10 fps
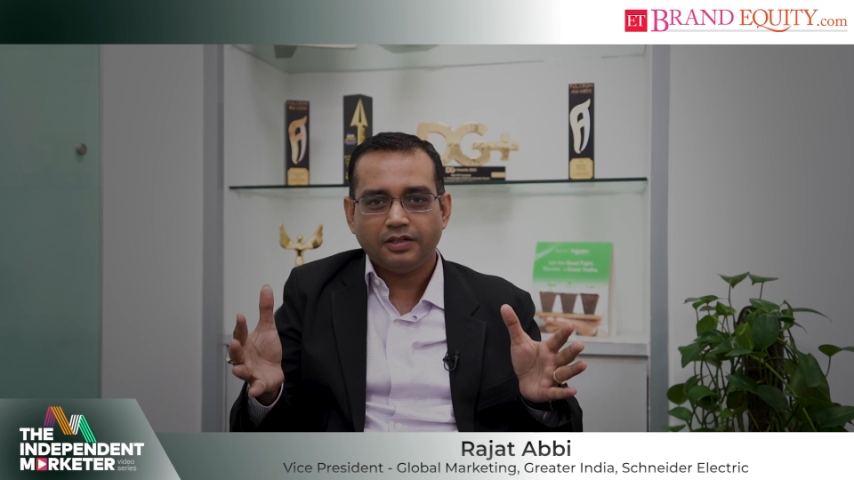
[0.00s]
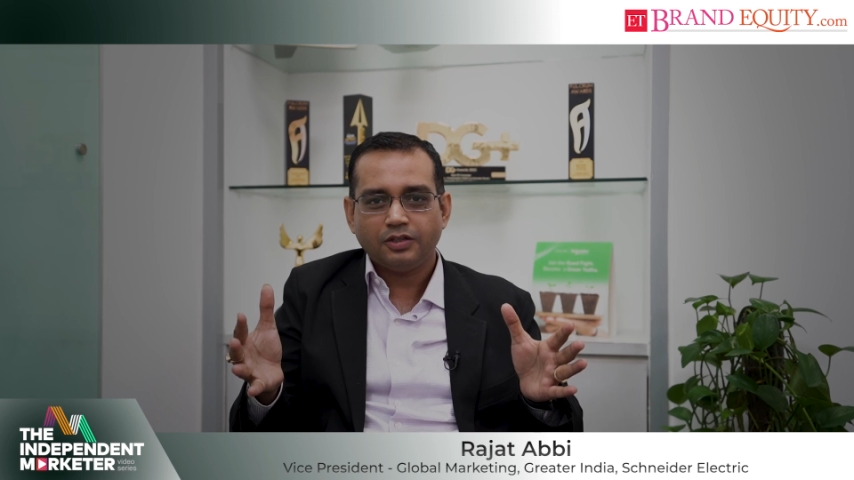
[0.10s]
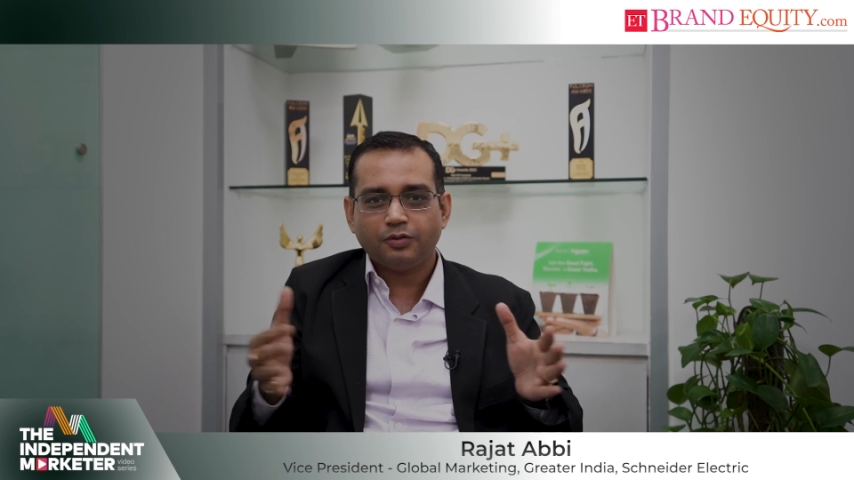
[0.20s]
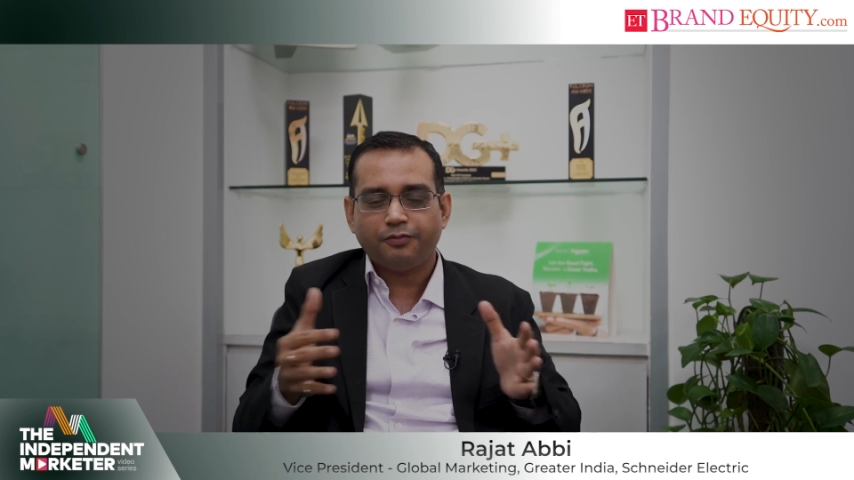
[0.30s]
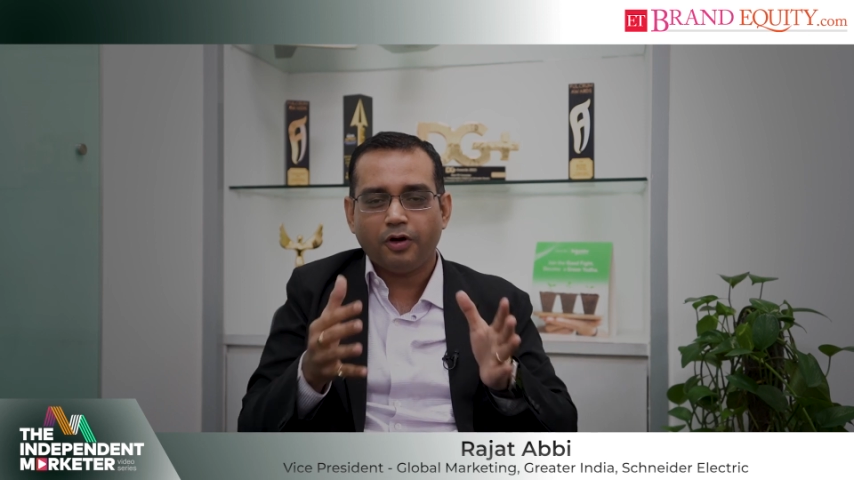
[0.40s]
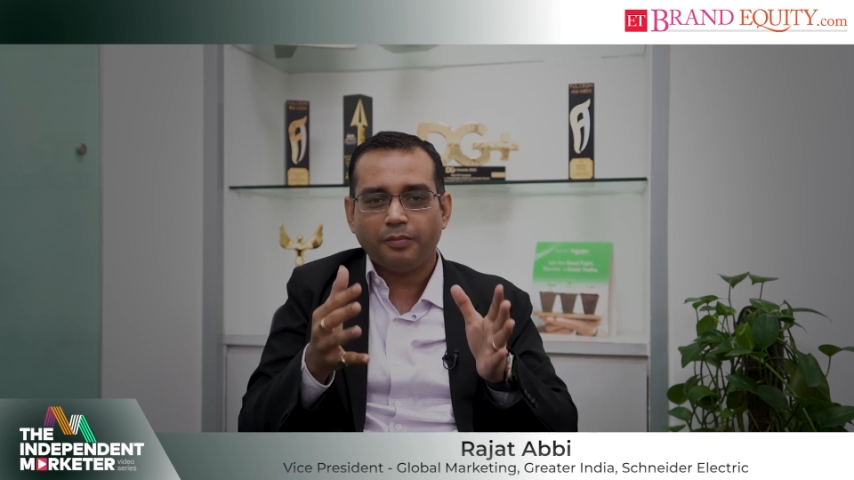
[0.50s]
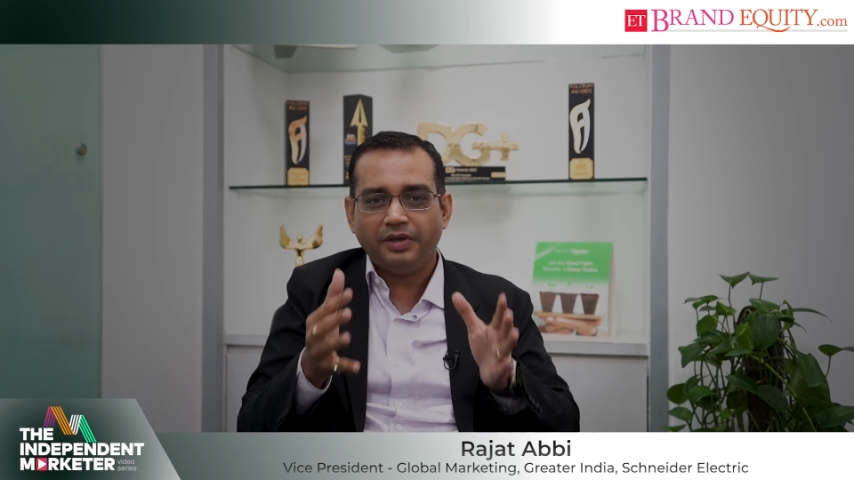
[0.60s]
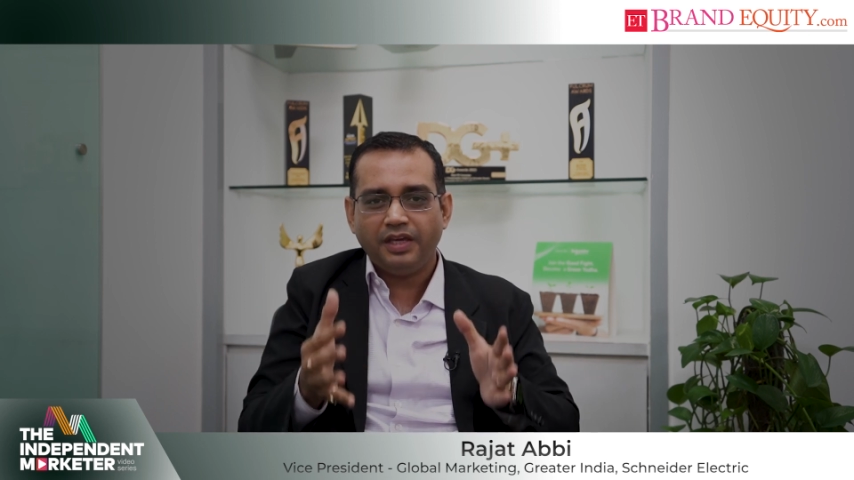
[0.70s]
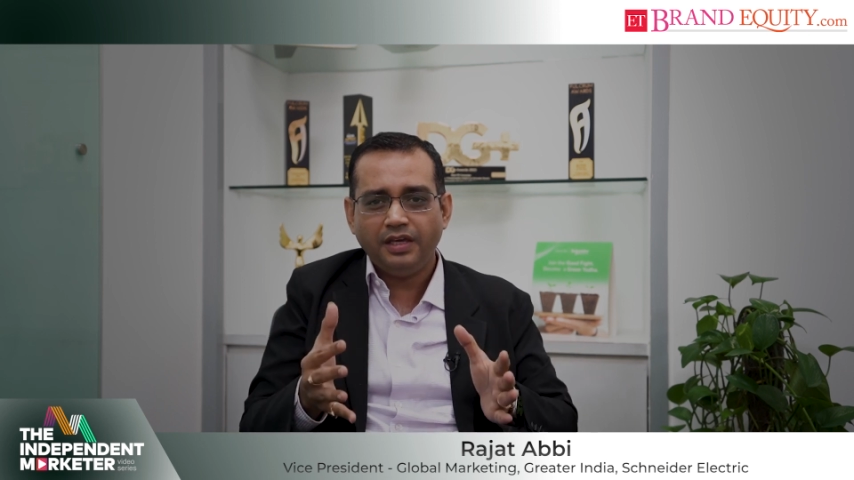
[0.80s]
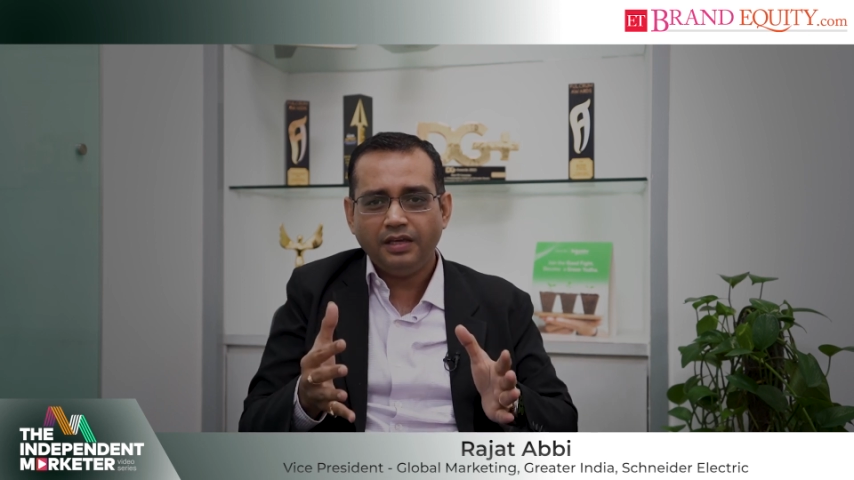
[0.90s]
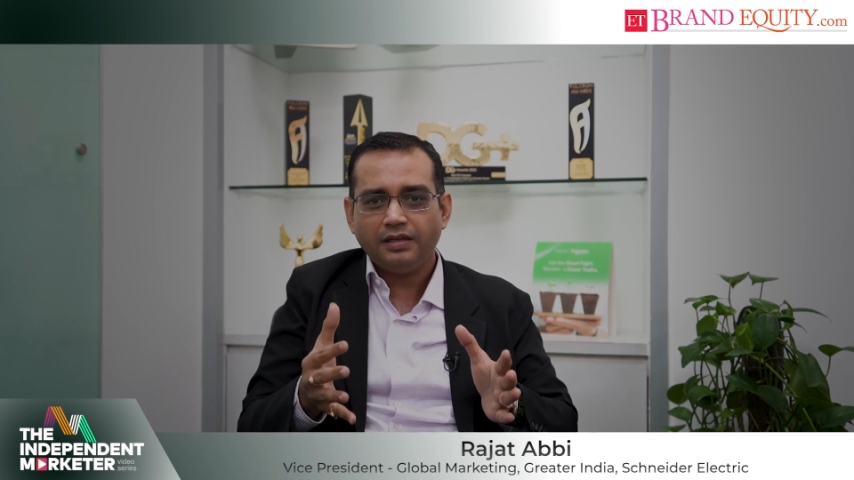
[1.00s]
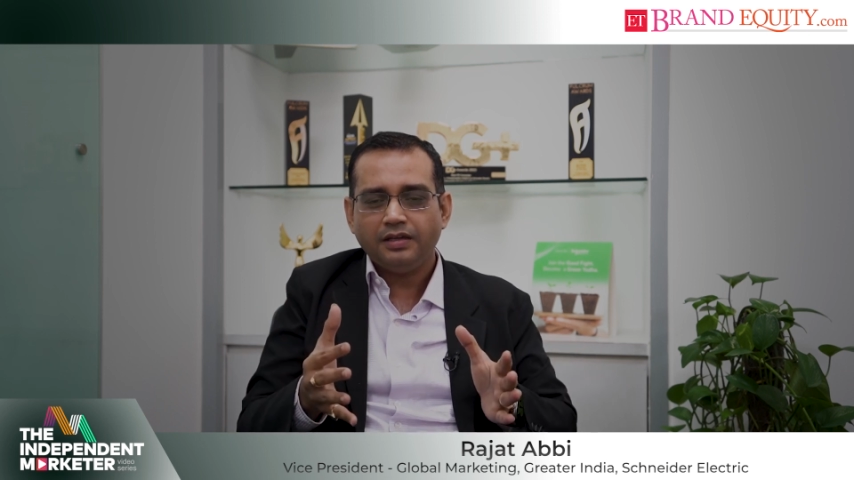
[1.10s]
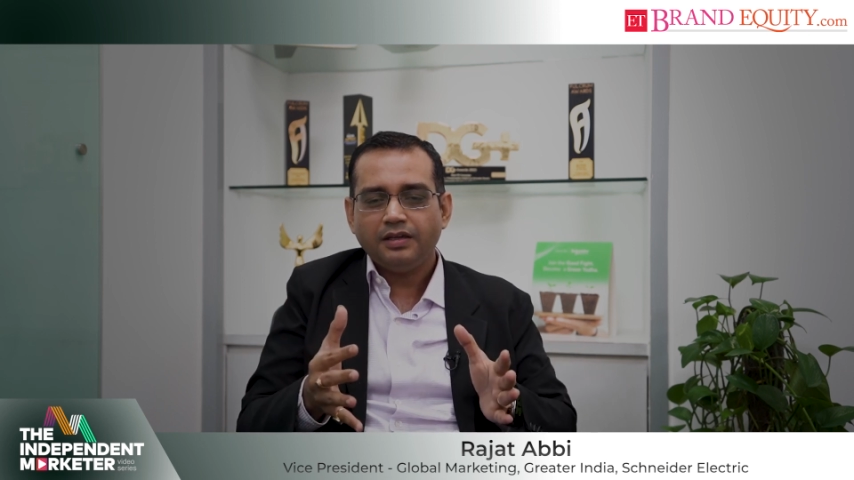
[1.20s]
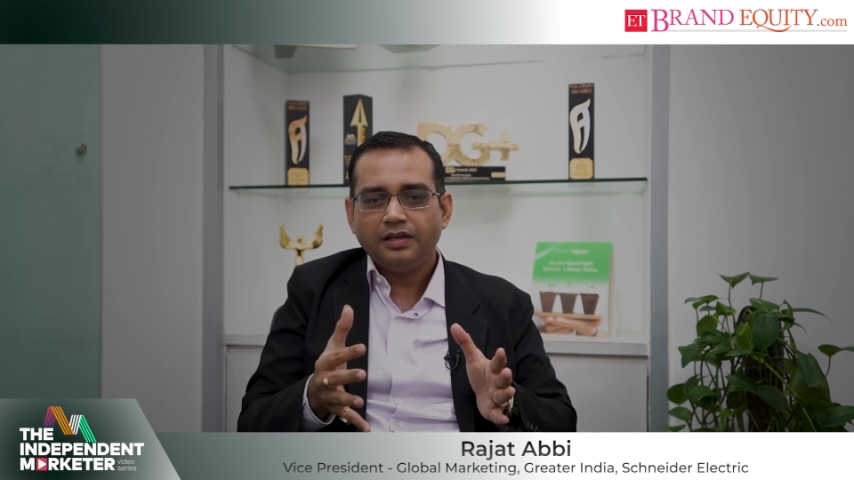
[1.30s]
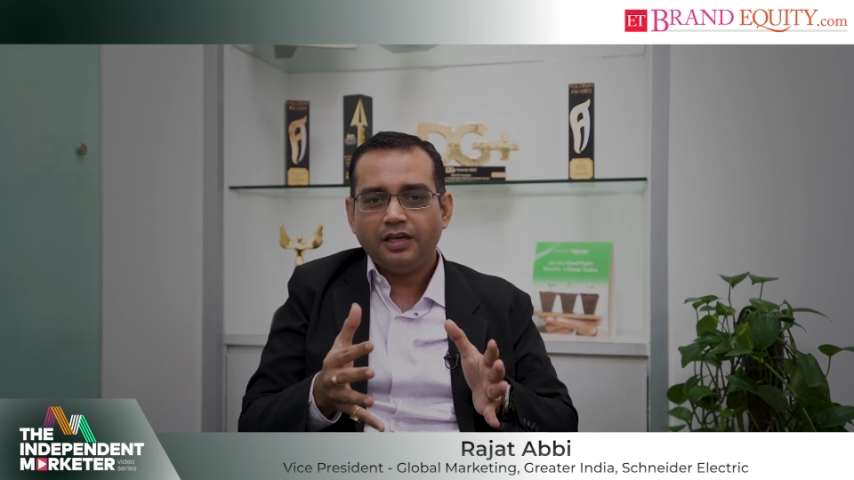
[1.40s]
So for me,
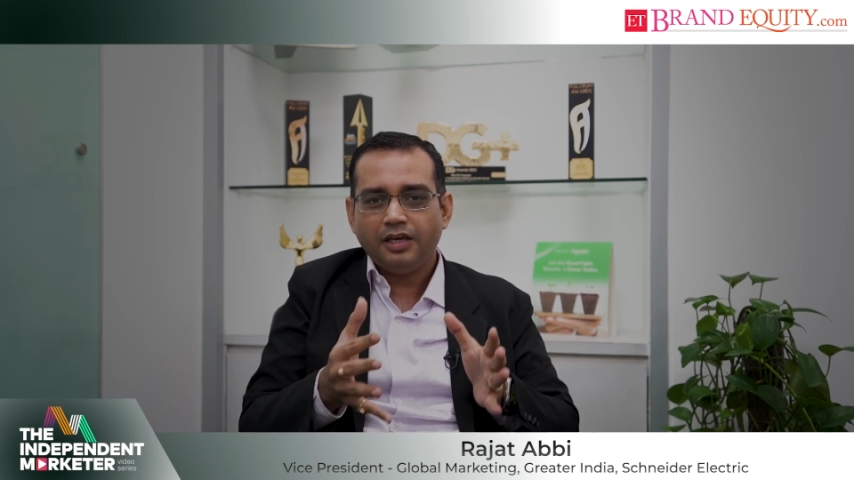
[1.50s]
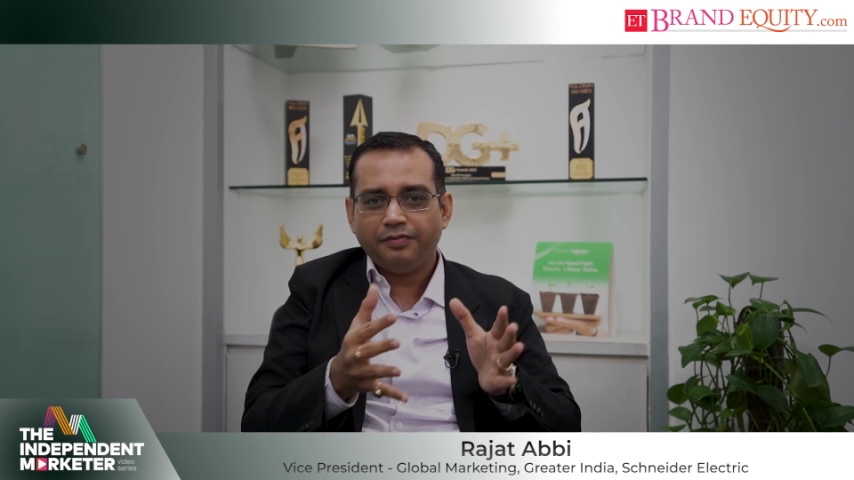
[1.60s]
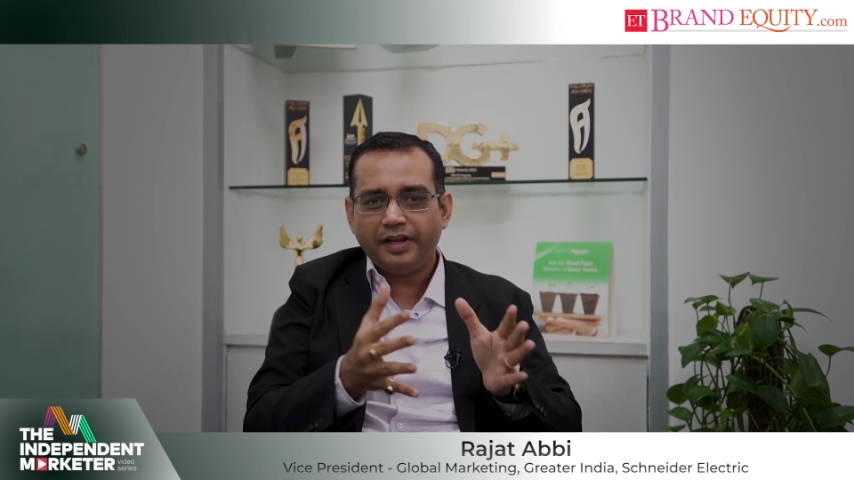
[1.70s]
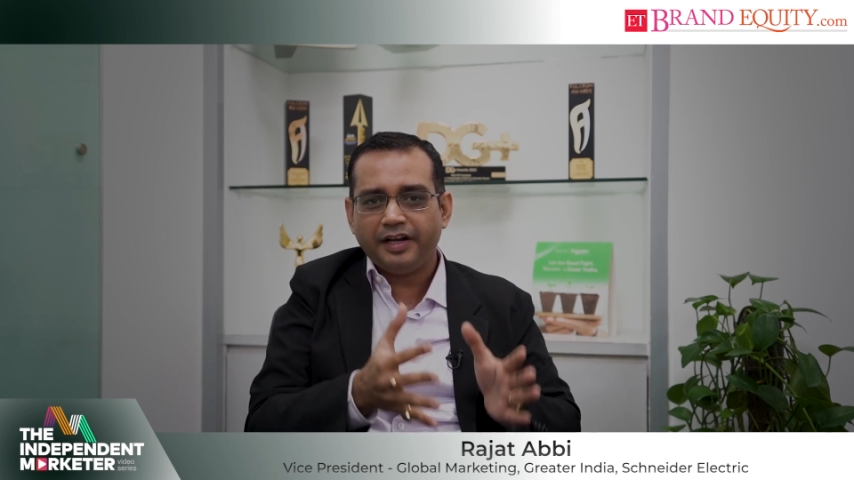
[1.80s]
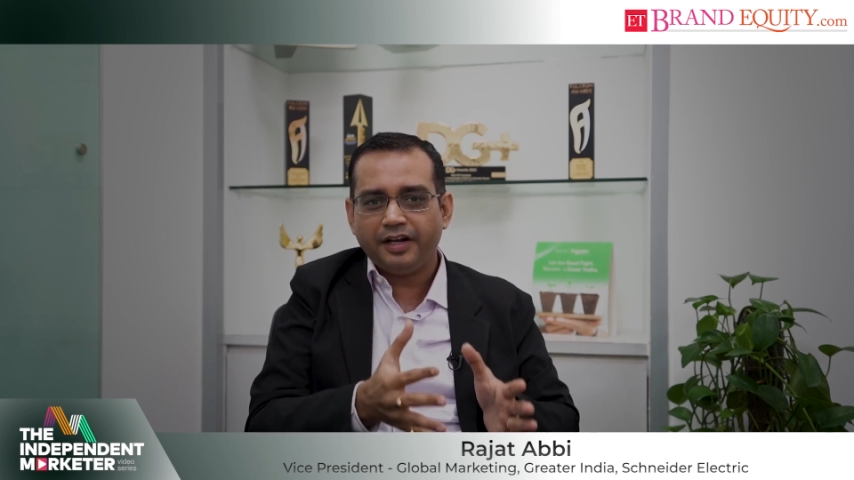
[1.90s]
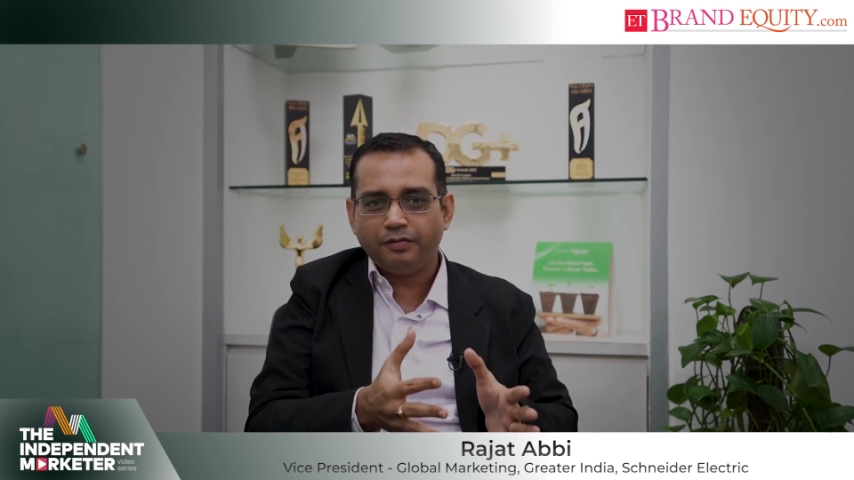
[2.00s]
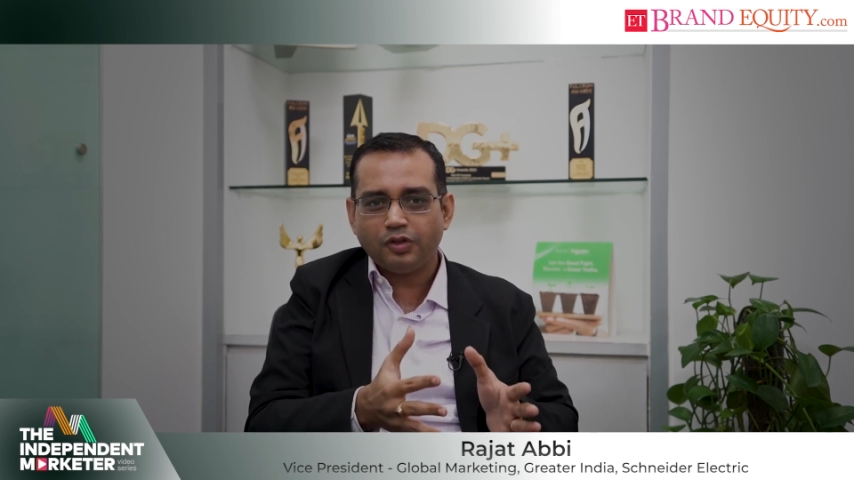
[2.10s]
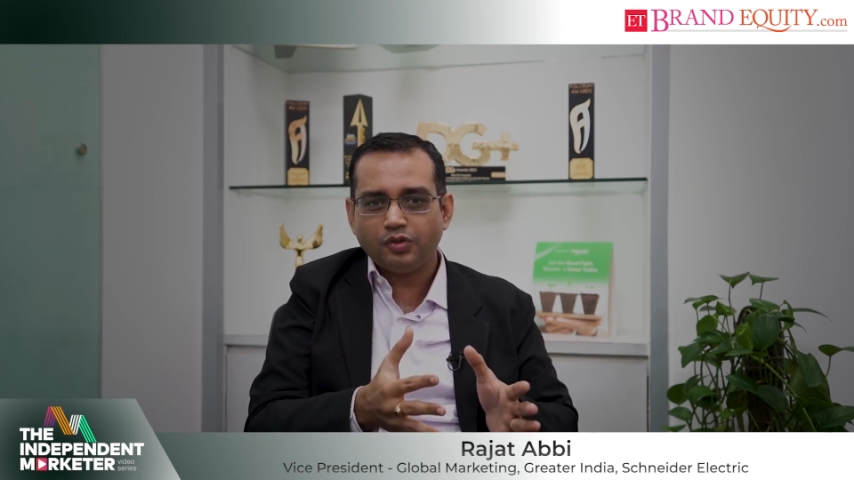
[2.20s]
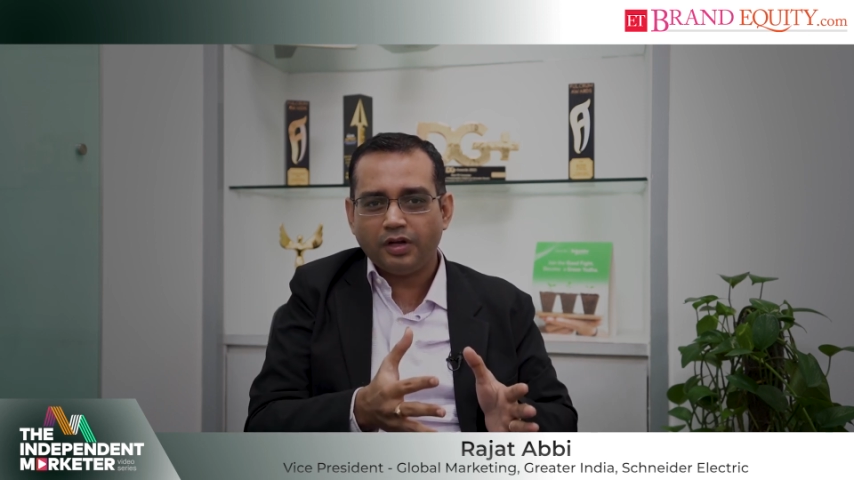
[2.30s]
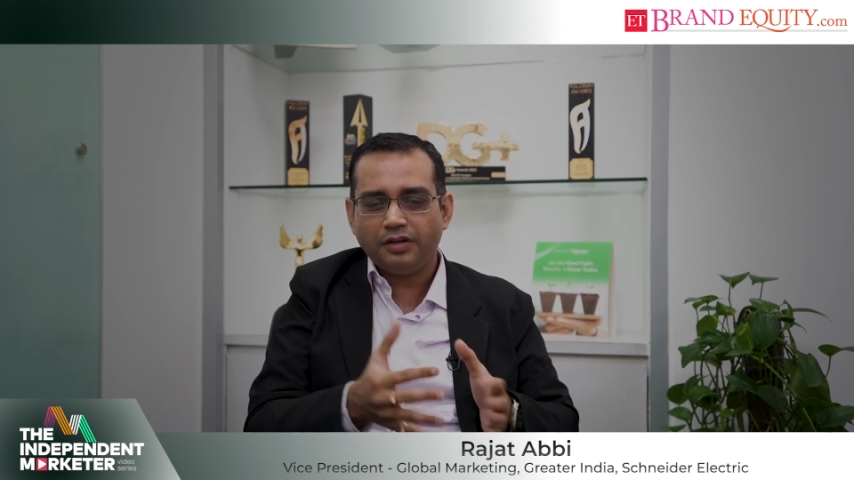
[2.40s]
if an individual,